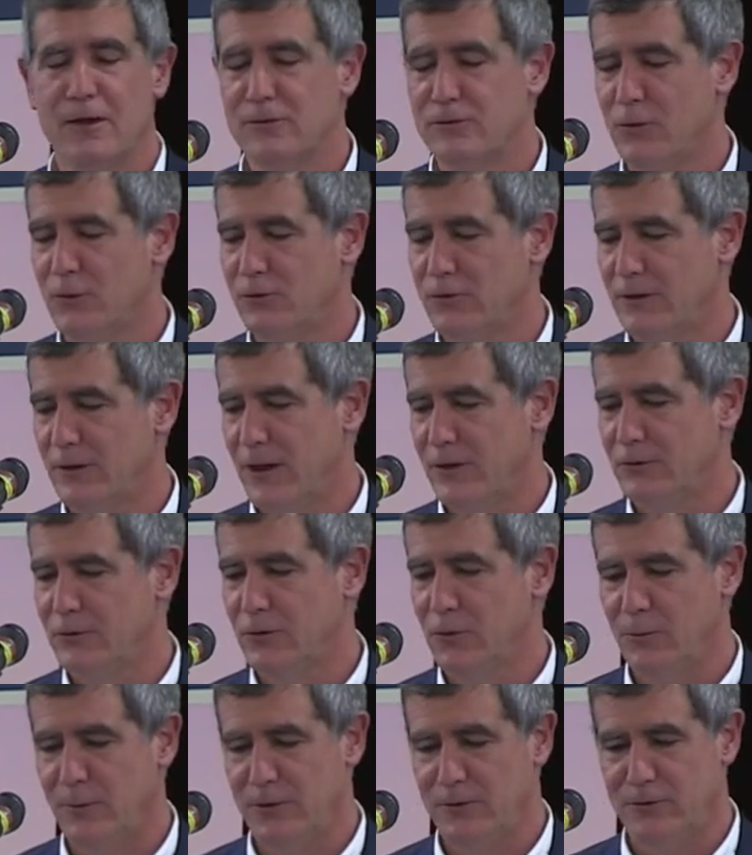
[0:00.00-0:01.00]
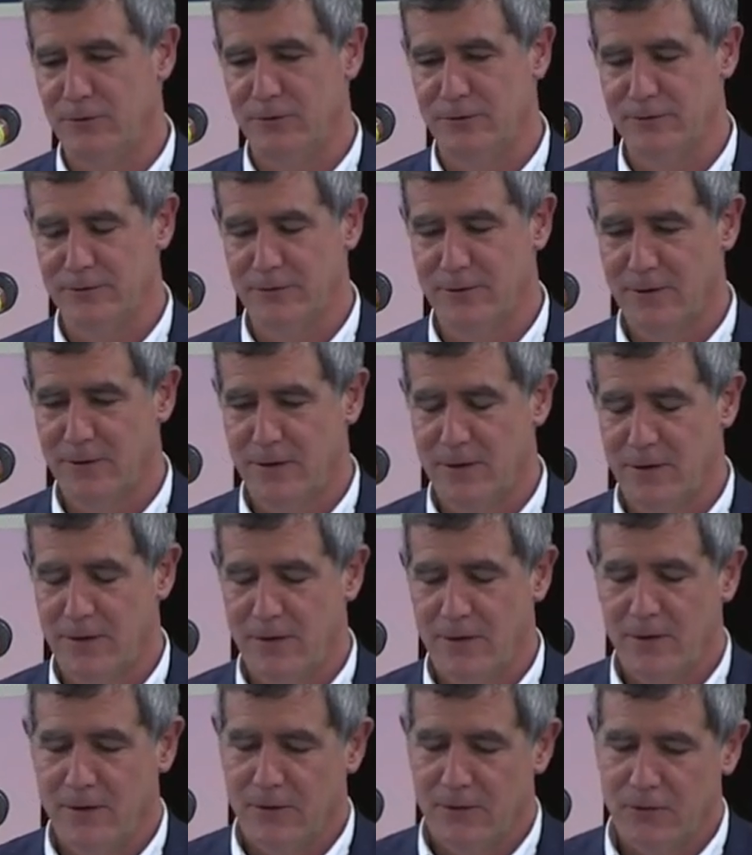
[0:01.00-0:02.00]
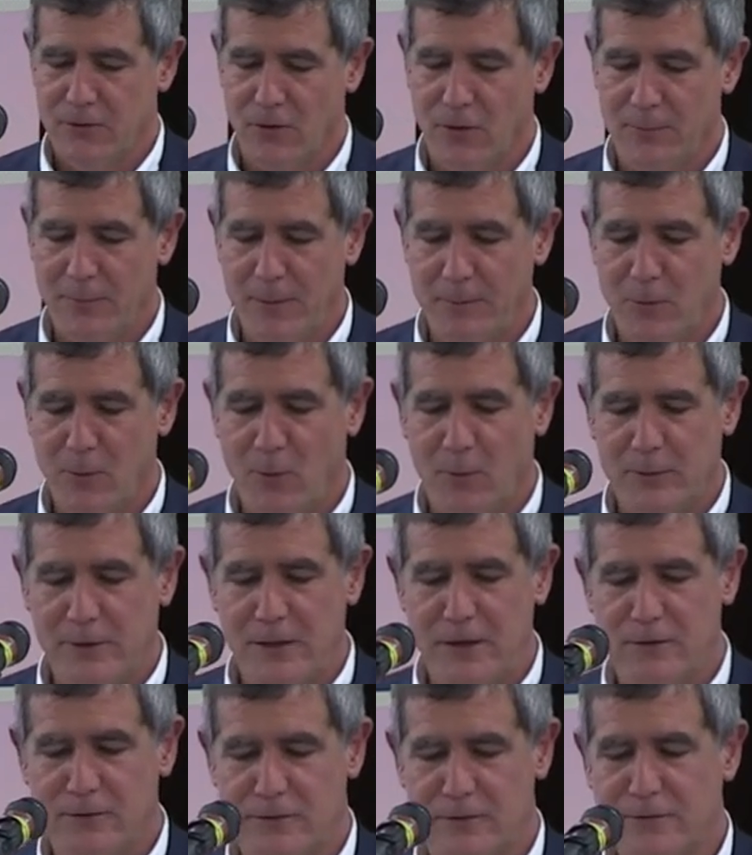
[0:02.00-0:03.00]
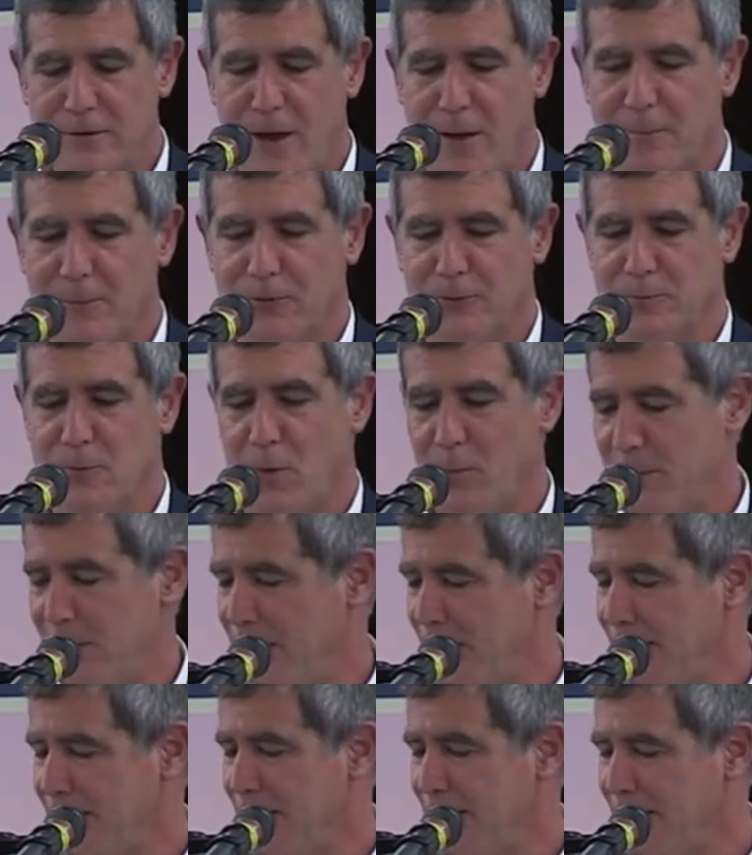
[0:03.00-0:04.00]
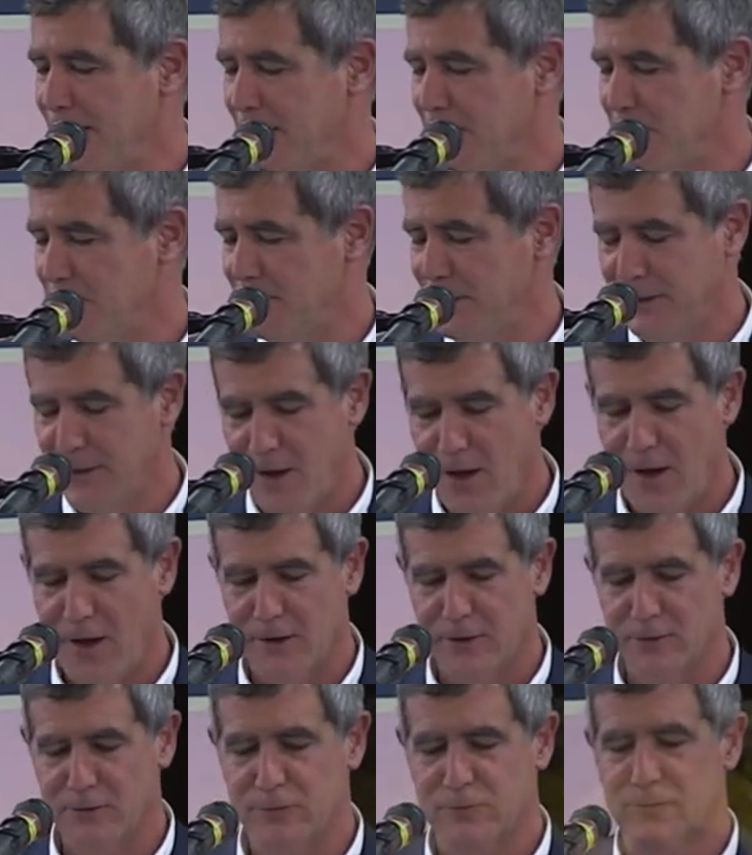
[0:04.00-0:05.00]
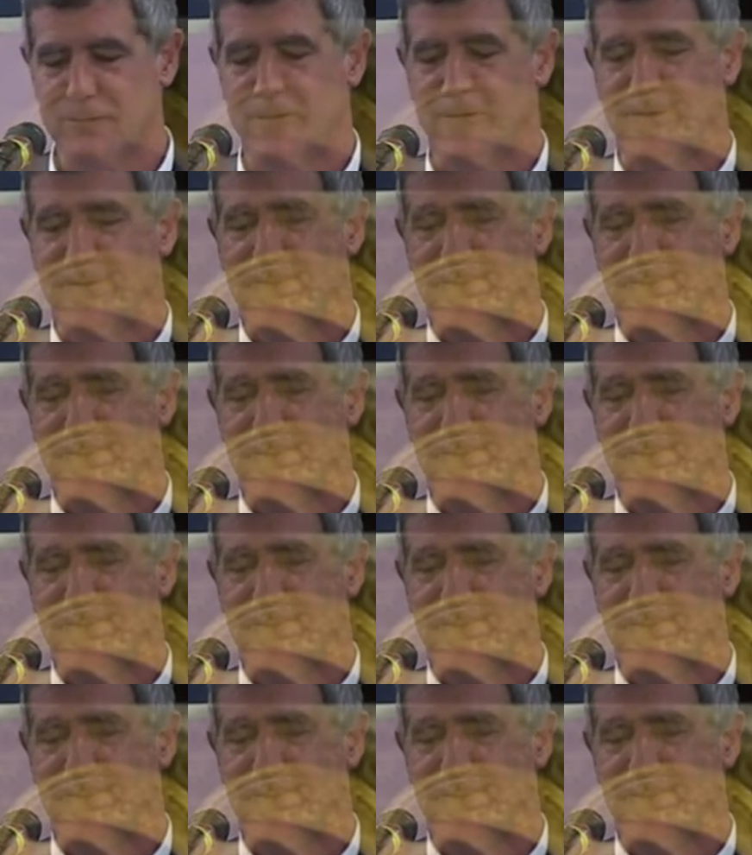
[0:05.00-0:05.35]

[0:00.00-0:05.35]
sociological reasons. So maybe what we need is the Thomas moment. And I like it because,